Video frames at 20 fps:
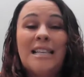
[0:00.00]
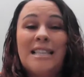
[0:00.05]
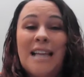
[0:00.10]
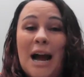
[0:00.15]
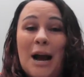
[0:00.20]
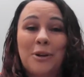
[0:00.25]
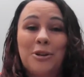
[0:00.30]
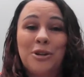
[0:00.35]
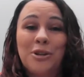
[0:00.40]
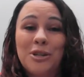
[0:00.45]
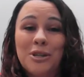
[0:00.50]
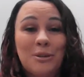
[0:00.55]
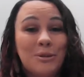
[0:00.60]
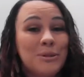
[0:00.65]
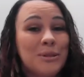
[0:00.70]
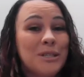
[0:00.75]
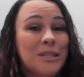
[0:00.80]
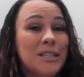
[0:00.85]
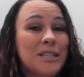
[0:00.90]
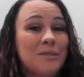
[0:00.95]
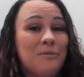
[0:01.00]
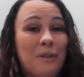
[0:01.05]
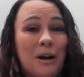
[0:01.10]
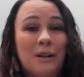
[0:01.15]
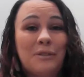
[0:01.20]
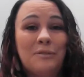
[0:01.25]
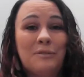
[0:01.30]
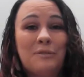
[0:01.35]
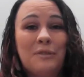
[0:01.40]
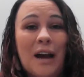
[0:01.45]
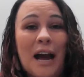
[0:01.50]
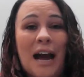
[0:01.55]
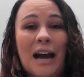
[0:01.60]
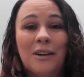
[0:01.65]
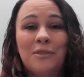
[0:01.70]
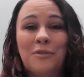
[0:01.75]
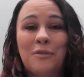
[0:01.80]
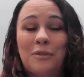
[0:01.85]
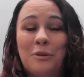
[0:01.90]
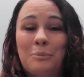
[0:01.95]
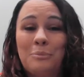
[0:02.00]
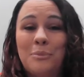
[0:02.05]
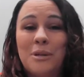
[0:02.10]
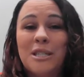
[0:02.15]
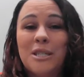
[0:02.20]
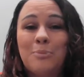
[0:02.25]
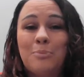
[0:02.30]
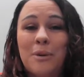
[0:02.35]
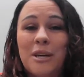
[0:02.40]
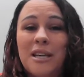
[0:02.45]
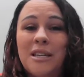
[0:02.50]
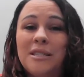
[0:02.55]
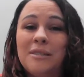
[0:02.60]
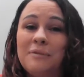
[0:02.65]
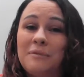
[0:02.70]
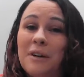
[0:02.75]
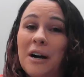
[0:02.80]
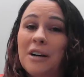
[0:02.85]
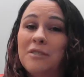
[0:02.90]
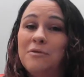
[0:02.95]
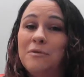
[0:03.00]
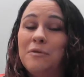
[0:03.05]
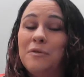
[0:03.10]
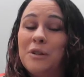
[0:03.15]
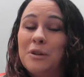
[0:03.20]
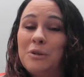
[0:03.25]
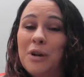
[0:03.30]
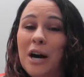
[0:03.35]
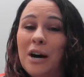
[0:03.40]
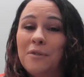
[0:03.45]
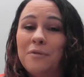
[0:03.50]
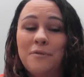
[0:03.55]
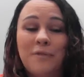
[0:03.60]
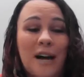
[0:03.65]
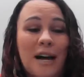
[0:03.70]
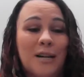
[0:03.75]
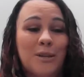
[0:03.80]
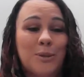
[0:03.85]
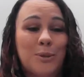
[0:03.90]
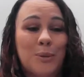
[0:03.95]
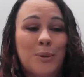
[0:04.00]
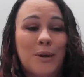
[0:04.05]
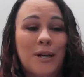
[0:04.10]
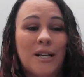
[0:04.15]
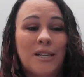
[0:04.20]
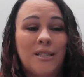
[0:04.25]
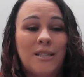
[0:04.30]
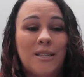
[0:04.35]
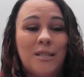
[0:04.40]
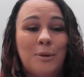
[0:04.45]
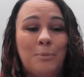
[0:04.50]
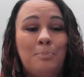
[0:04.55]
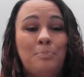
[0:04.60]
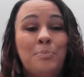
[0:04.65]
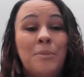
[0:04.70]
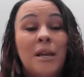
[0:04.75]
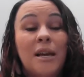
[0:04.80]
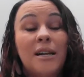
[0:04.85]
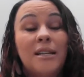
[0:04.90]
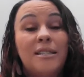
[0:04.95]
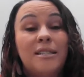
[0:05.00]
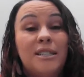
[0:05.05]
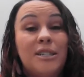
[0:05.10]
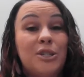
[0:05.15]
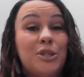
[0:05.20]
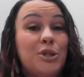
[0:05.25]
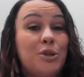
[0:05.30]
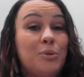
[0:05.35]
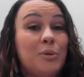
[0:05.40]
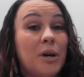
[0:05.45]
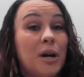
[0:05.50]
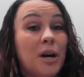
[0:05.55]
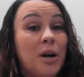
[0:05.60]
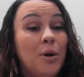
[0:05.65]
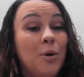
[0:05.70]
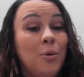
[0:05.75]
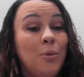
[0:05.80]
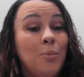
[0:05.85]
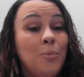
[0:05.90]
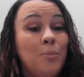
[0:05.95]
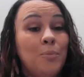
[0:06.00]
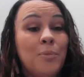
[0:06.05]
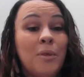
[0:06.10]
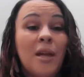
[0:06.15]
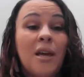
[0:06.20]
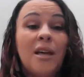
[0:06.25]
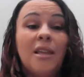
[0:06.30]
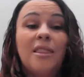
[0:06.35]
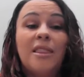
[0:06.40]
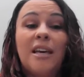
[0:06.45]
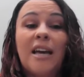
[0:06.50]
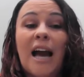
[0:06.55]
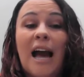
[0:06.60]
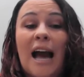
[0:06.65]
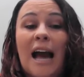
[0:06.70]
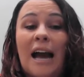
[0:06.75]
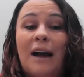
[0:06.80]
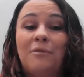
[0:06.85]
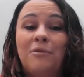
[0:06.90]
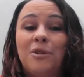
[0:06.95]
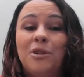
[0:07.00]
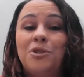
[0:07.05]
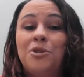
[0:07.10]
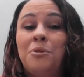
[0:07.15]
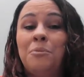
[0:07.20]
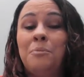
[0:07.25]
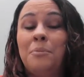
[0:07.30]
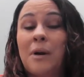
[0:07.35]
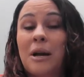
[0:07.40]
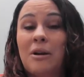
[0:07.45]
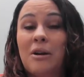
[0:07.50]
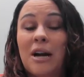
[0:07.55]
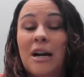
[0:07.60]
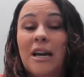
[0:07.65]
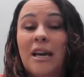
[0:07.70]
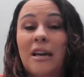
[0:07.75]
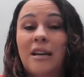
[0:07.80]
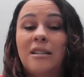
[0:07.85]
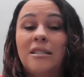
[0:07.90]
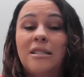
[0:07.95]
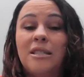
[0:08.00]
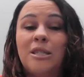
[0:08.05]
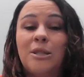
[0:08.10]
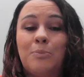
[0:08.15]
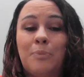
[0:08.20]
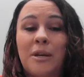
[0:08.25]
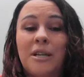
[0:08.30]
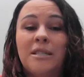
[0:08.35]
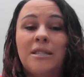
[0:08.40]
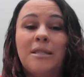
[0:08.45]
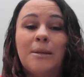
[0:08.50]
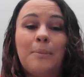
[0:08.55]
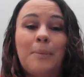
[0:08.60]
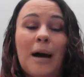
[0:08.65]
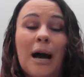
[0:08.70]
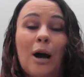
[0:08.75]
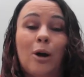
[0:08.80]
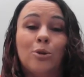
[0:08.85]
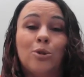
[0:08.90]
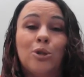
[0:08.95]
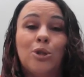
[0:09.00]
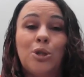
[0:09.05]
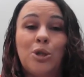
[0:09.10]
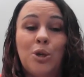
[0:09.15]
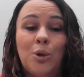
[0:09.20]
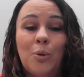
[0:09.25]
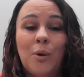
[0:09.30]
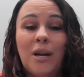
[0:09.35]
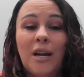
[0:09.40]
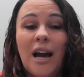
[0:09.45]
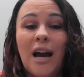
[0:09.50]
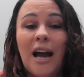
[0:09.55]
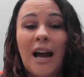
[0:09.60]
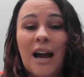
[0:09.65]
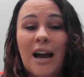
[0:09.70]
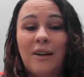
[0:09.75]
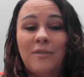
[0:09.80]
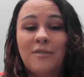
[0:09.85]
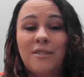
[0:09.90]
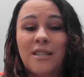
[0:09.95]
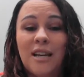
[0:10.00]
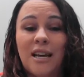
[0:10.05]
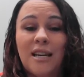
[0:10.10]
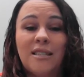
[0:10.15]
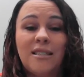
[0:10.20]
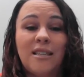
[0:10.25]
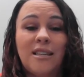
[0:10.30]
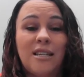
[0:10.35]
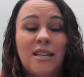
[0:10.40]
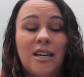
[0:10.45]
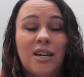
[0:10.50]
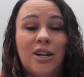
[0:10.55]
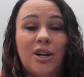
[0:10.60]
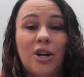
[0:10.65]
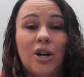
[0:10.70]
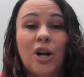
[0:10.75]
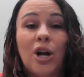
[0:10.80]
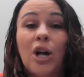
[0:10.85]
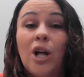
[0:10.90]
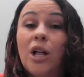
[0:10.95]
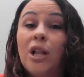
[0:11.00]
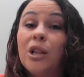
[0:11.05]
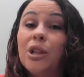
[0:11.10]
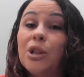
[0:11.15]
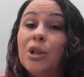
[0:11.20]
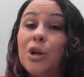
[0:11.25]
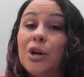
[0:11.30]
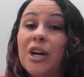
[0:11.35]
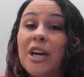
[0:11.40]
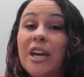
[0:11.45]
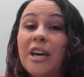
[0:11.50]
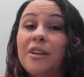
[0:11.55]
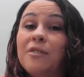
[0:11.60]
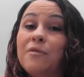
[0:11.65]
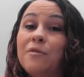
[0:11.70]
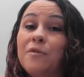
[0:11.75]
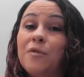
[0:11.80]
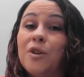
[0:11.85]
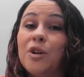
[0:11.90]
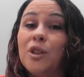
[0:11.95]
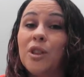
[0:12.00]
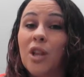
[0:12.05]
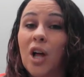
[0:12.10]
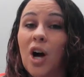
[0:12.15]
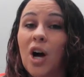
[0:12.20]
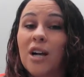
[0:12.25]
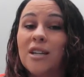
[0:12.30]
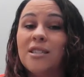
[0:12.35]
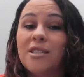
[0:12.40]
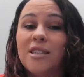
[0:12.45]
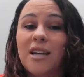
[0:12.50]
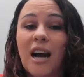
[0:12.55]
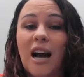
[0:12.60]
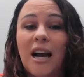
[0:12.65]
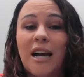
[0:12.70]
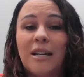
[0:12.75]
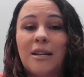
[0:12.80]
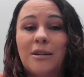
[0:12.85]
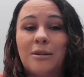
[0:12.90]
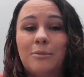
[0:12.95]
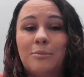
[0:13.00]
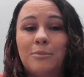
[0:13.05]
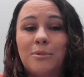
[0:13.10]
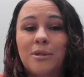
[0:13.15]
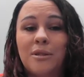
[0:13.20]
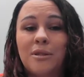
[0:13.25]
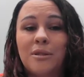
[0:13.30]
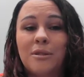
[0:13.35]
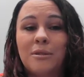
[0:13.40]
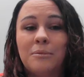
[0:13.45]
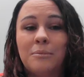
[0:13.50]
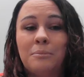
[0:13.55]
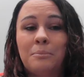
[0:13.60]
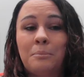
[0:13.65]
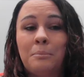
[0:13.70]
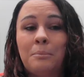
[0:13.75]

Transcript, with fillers: Now your useless fun fact from Miss B's Fun Feudal Factoids. Did you know? The average American spends about two and a half days a year looking for lost items.